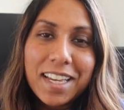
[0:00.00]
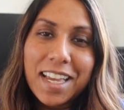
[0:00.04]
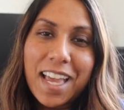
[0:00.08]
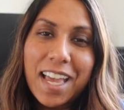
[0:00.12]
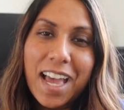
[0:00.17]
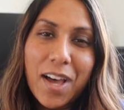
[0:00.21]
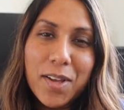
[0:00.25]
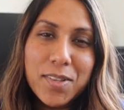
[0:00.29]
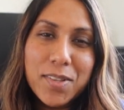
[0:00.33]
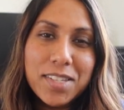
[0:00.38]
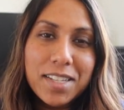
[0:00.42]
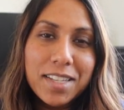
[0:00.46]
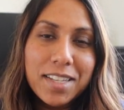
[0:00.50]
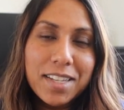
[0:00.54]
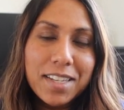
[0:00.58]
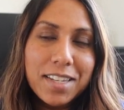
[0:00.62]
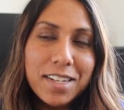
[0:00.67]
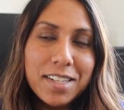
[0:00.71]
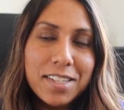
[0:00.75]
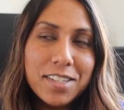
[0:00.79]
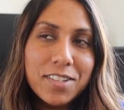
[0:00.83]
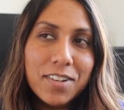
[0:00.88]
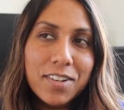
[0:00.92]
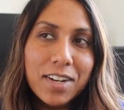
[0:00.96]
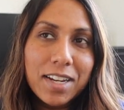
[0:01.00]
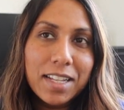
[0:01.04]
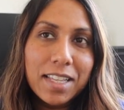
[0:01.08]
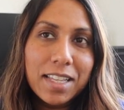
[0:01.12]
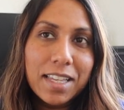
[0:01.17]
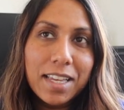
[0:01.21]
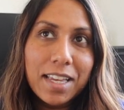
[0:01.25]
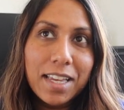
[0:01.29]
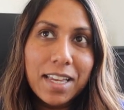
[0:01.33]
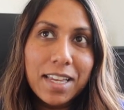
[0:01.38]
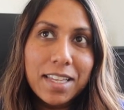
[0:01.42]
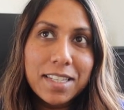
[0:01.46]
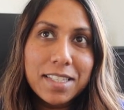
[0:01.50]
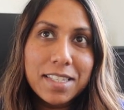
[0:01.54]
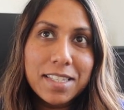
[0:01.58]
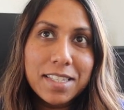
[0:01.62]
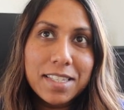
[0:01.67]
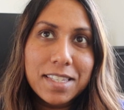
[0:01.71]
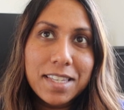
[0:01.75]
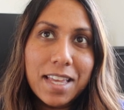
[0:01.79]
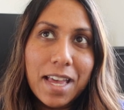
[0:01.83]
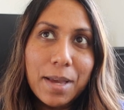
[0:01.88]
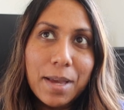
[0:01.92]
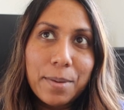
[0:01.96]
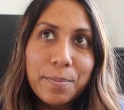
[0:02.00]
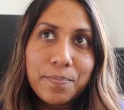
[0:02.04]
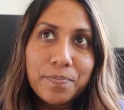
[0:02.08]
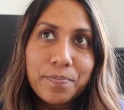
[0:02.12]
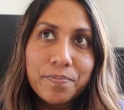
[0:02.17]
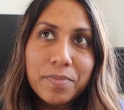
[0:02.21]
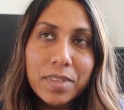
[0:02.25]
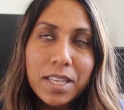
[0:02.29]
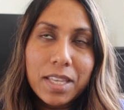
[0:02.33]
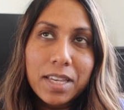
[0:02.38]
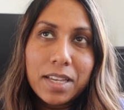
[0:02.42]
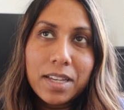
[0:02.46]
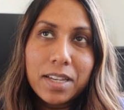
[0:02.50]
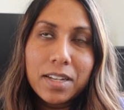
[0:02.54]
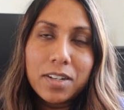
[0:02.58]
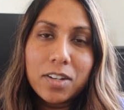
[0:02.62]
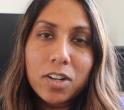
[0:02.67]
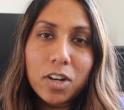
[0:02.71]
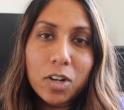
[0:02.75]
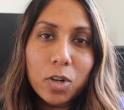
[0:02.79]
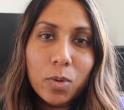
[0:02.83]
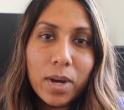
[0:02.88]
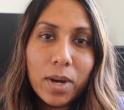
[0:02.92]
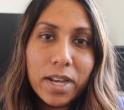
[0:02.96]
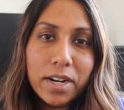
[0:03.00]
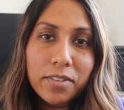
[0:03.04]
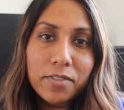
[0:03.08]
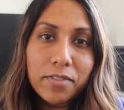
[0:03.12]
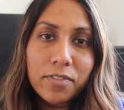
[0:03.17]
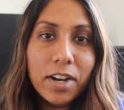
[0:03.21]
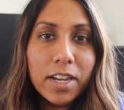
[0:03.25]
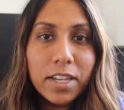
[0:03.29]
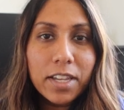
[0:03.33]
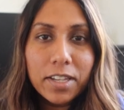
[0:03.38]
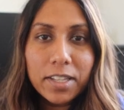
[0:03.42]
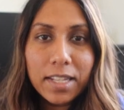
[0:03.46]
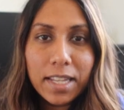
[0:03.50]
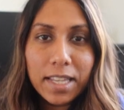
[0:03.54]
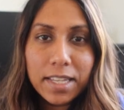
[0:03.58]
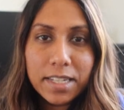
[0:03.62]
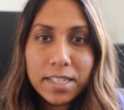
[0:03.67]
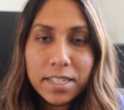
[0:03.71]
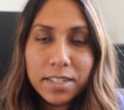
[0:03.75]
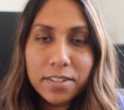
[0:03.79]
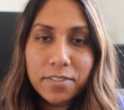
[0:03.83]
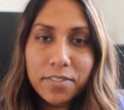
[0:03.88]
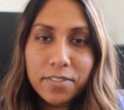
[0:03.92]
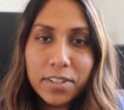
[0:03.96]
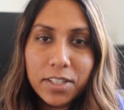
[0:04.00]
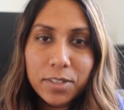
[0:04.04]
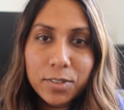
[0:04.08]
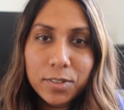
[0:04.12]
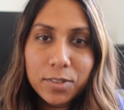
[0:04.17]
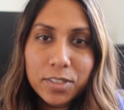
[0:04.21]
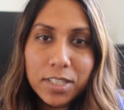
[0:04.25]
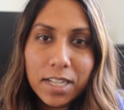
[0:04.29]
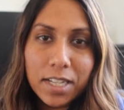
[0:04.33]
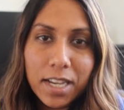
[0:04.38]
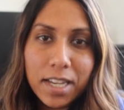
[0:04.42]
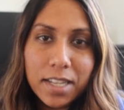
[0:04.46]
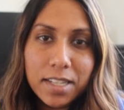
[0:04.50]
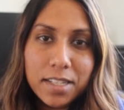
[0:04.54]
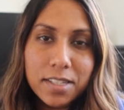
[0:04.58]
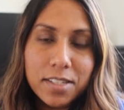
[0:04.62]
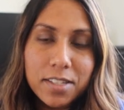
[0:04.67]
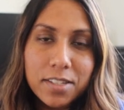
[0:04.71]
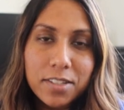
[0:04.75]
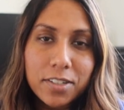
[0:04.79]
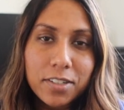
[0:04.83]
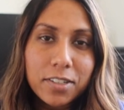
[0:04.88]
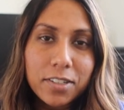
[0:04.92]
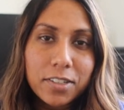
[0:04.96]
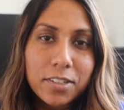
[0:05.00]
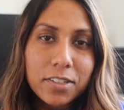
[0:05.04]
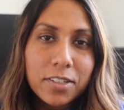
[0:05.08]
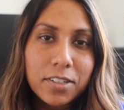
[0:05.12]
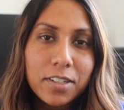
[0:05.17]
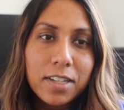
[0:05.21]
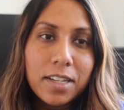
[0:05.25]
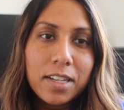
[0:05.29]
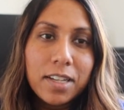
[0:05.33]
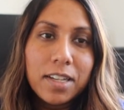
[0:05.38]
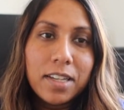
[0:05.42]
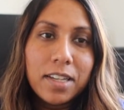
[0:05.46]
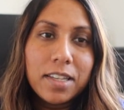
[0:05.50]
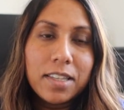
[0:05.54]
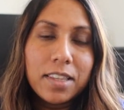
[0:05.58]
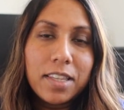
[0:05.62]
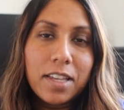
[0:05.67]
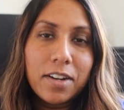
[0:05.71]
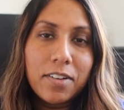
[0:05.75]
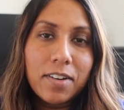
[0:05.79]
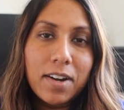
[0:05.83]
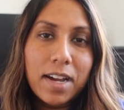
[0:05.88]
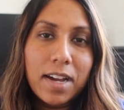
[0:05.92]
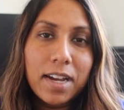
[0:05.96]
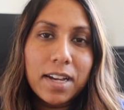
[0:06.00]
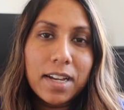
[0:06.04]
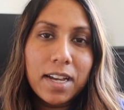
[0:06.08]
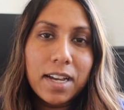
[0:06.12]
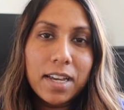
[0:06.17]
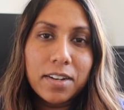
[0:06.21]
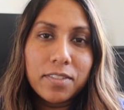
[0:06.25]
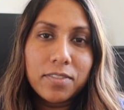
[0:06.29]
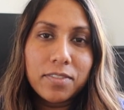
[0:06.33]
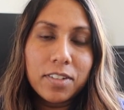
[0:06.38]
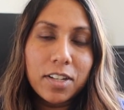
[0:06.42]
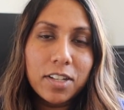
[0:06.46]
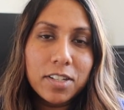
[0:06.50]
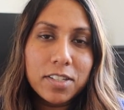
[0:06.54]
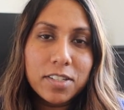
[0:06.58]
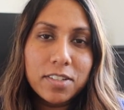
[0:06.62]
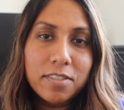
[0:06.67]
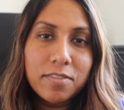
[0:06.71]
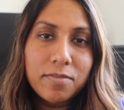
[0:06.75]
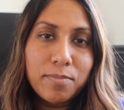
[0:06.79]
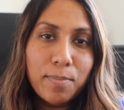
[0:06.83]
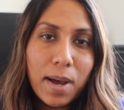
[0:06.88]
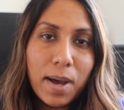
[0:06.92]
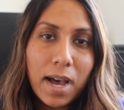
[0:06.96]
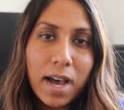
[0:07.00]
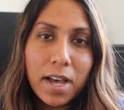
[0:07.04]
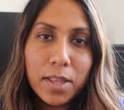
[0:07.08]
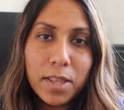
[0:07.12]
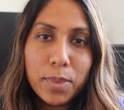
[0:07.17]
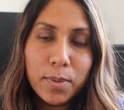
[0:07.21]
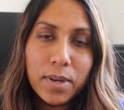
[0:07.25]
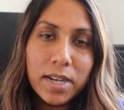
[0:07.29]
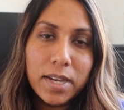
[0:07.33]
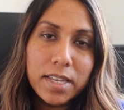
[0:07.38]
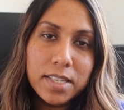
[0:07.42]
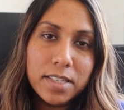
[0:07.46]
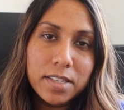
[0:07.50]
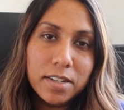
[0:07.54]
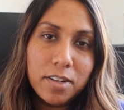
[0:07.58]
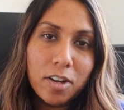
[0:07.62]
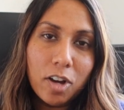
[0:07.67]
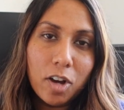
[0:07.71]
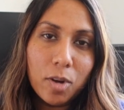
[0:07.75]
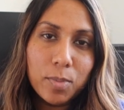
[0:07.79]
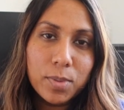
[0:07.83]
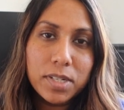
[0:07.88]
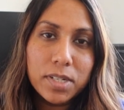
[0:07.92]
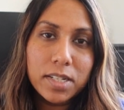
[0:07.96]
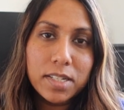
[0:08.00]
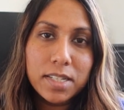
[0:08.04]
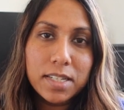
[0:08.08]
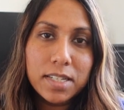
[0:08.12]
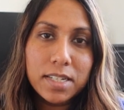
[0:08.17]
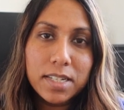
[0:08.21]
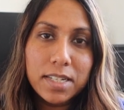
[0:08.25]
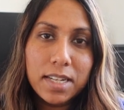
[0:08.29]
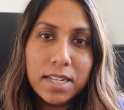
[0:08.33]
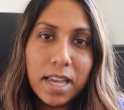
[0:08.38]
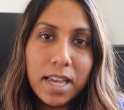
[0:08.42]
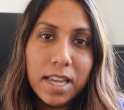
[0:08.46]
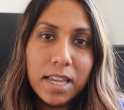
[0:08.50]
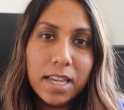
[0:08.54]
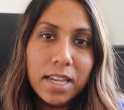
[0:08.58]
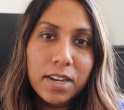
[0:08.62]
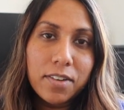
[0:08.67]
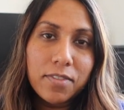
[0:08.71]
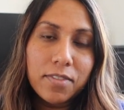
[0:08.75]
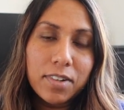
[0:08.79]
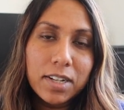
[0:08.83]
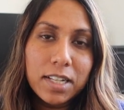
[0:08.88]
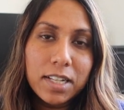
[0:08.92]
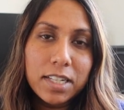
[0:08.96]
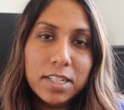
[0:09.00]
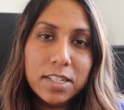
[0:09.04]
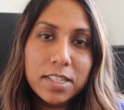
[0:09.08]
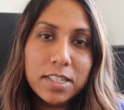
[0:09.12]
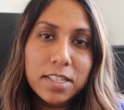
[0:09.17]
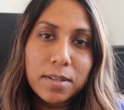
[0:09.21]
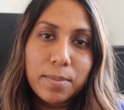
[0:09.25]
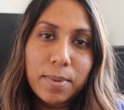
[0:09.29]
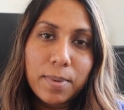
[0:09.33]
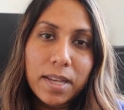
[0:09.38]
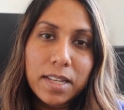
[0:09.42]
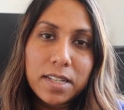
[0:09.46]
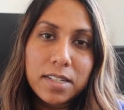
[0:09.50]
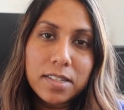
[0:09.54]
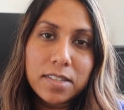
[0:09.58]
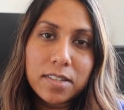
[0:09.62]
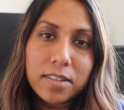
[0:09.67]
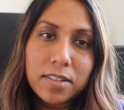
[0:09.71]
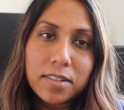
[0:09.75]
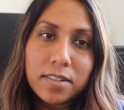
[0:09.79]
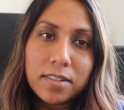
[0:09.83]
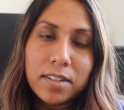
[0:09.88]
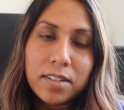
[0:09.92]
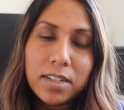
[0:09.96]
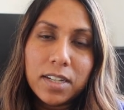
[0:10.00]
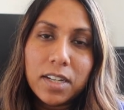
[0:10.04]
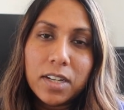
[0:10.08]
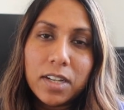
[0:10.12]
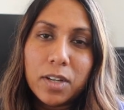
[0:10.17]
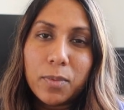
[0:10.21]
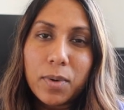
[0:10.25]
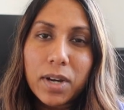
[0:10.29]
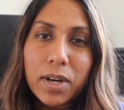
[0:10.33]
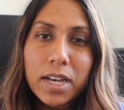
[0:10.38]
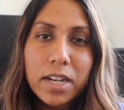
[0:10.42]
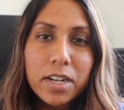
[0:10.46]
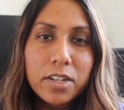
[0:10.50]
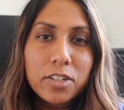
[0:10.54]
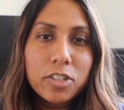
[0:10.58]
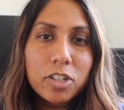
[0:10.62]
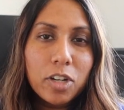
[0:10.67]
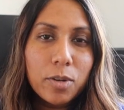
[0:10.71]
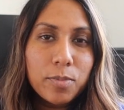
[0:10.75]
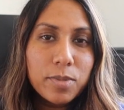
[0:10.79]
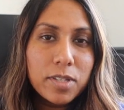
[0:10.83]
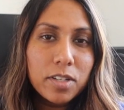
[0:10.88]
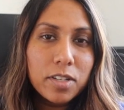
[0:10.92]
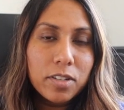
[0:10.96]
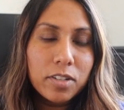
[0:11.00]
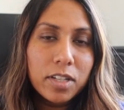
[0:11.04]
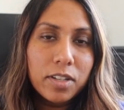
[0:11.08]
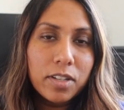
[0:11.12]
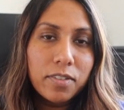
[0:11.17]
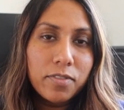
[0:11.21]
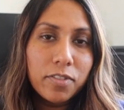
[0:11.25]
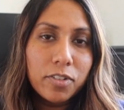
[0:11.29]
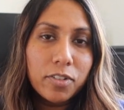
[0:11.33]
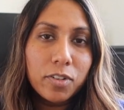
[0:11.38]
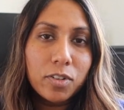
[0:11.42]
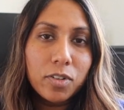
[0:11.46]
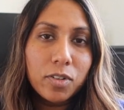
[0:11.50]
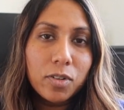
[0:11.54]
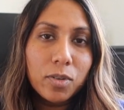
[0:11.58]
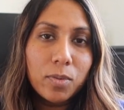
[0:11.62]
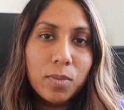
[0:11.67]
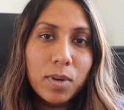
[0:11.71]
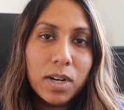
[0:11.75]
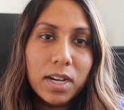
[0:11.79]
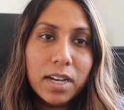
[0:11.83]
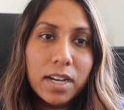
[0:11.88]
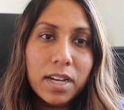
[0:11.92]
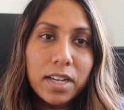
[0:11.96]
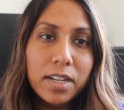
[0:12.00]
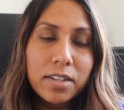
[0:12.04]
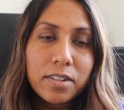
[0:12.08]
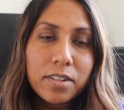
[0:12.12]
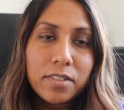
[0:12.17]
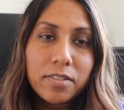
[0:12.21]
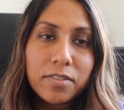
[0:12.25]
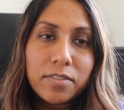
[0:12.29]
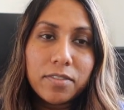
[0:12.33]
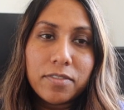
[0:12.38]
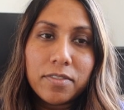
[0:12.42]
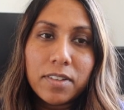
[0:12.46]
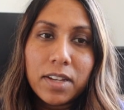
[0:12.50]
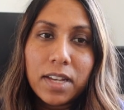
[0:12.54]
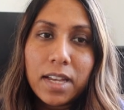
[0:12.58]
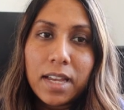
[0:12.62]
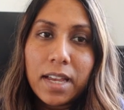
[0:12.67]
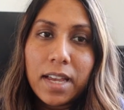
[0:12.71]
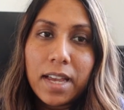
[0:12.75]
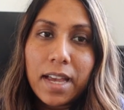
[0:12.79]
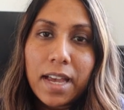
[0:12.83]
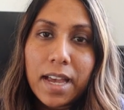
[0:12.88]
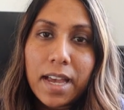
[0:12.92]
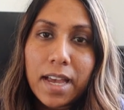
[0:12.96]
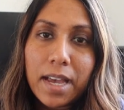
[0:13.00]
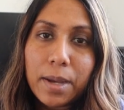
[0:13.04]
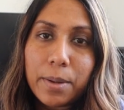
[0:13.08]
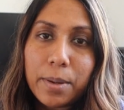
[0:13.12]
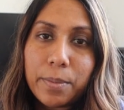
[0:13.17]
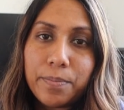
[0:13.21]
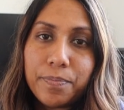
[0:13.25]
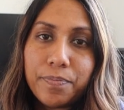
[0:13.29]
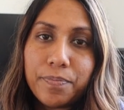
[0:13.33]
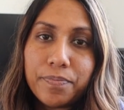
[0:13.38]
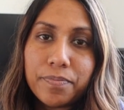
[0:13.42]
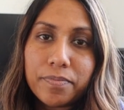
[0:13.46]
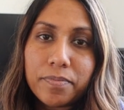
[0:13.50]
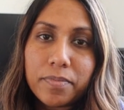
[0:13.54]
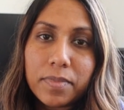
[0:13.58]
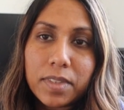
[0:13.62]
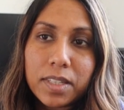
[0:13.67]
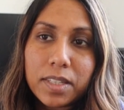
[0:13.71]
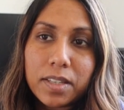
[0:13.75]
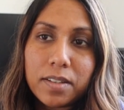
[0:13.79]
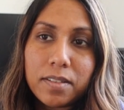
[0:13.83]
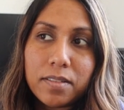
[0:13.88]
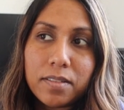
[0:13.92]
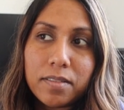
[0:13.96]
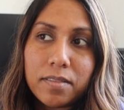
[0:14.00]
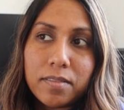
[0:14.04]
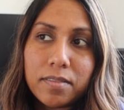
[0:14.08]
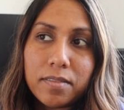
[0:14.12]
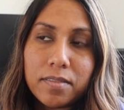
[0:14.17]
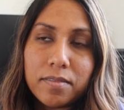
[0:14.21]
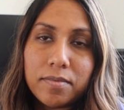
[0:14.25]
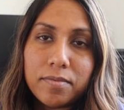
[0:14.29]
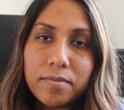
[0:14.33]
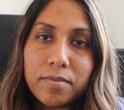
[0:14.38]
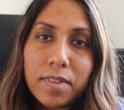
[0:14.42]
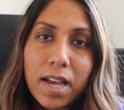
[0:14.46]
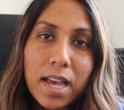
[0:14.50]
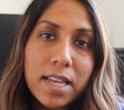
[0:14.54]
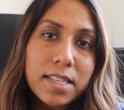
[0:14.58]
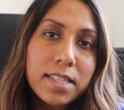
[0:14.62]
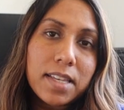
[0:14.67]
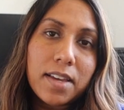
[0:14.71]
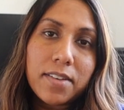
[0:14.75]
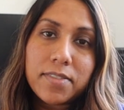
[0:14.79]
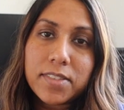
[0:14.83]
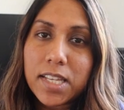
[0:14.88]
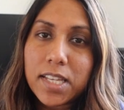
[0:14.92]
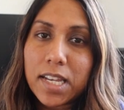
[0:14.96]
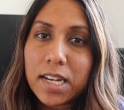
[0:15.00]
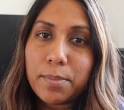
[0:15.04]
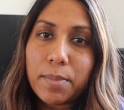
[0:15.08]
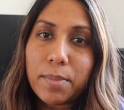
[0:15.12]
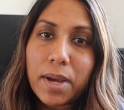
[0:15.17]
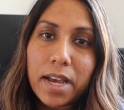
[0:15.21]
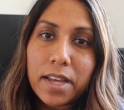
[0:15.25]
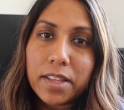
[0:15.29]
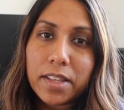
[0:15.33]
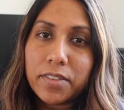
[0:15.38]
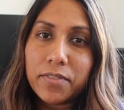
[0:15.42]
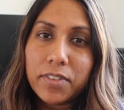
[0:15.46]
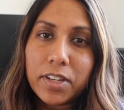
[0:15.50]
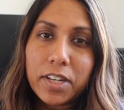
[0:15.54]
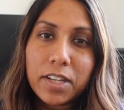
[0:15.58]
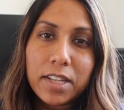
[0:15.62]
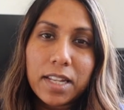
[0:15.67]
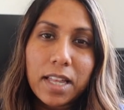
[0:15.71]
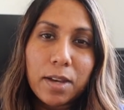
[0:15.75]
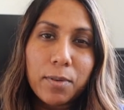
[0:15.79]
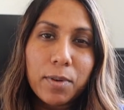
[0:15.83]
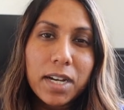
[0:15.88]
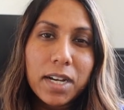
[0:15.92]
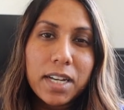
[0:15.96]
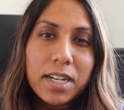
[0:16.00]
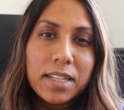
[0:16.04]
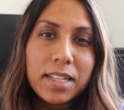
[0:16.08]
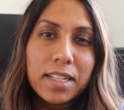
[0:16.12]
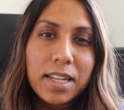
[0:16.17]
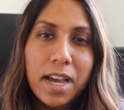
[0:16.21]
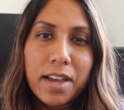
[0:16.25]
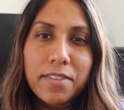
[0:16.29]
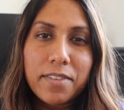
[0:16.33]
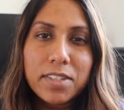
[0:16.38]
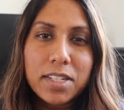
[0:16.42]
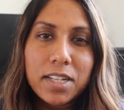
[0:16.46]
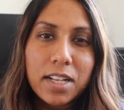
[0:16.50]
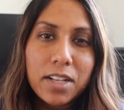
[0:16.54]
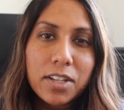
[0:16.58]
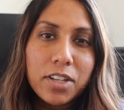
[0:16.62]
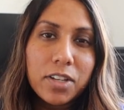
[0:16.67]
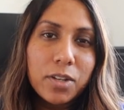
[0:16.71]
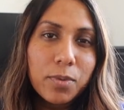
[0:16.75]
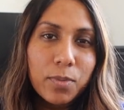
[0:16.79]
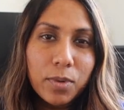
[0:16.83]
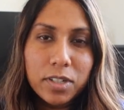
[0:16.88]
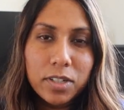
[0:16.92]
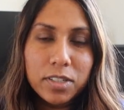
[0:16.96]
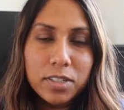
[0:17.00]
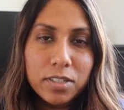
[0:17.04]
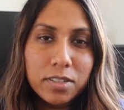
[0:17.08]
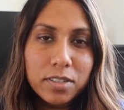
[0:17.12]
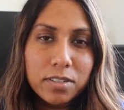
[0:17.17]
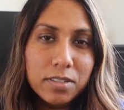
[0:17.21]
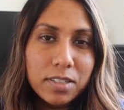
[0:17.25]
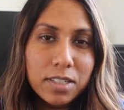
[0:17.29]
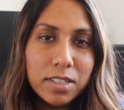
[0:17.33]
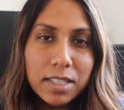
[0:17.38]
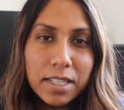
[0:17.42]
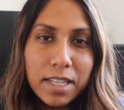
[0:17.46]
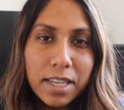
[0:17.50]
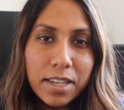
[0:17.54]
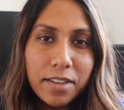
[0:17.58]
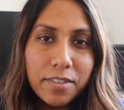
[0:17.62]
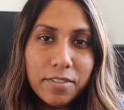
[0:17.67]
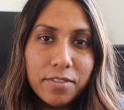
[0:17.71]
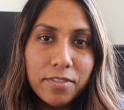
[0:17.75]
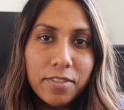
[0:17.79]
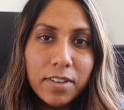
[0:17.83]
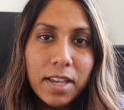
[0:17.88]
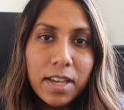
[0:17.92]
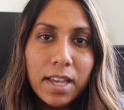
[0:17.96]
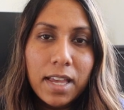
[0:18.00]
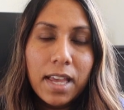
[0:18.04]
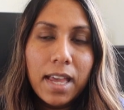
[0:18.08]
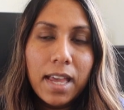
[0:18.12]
Counselling in Australia, it's not quite a regulated field yet, so there are kind of lots of pathways and options to take. It really just depends on what kind of jobs you're looking for, what kind of, as I've said in my other video, like what kind of lifestyle you want to live,